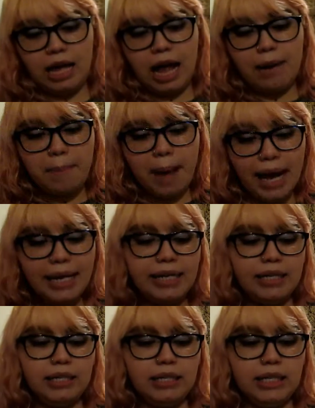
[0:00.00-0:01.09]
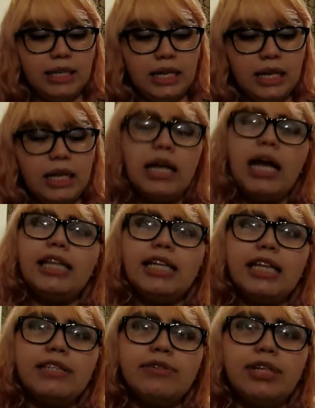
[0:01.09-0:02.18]
Almar. I think
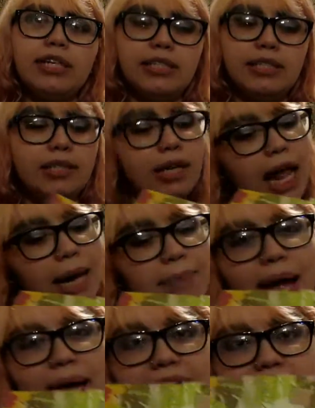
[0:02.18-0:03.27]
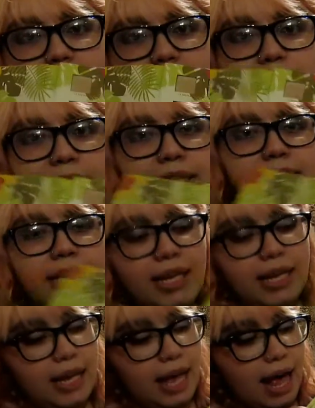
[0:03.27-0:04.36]
that's what it is. Almar Cosmetics.
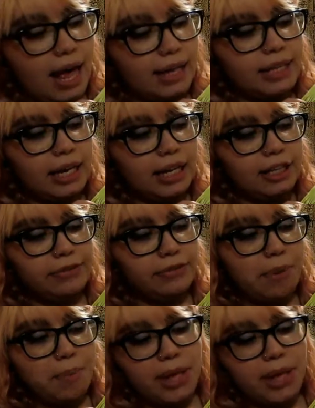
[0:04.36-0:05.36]
And I got this from a